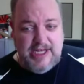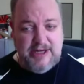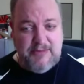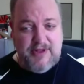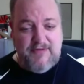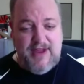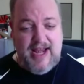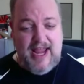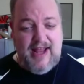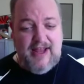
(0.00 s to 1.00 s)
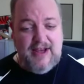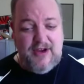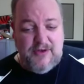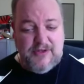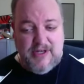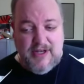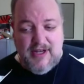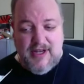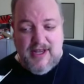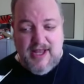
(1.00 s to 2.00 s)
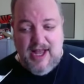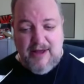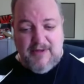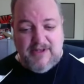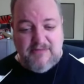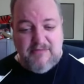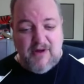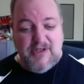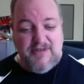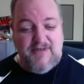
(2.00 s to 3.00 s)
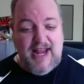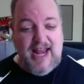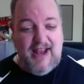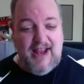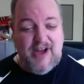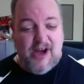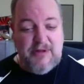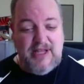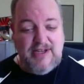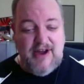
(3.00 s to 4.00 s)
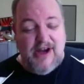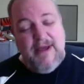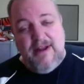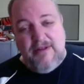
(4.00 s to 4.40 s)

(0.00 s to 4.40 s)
up on their Van Halen news, um, it's mostly Van Halen talk, but they talk about other